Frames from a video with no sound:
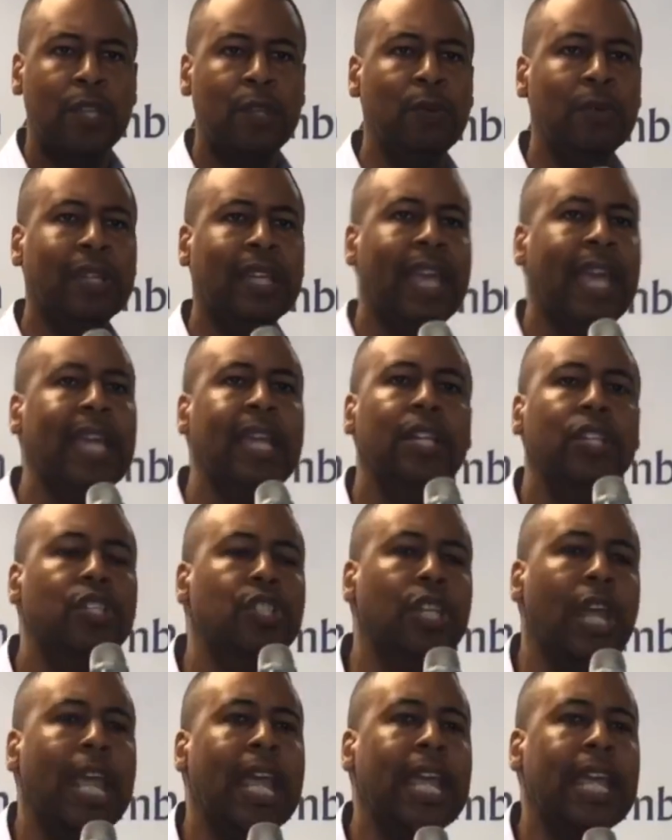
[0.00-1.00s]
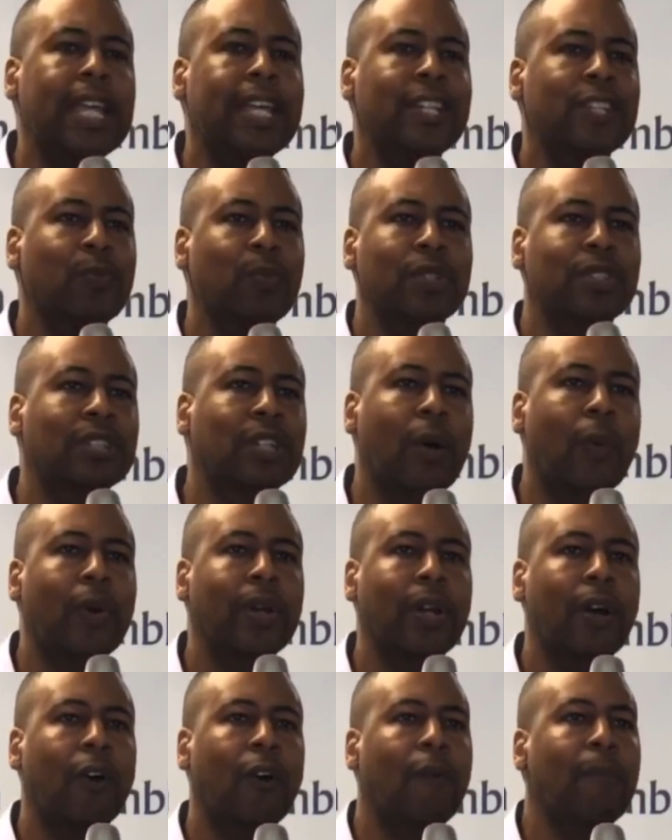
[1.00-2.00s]
You can't change what's
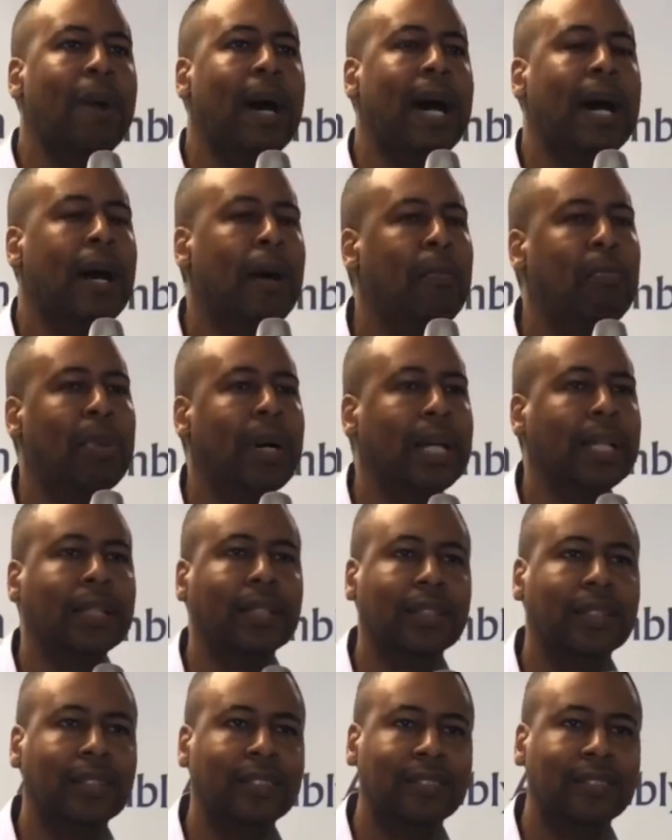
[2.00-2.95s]
going on by a button.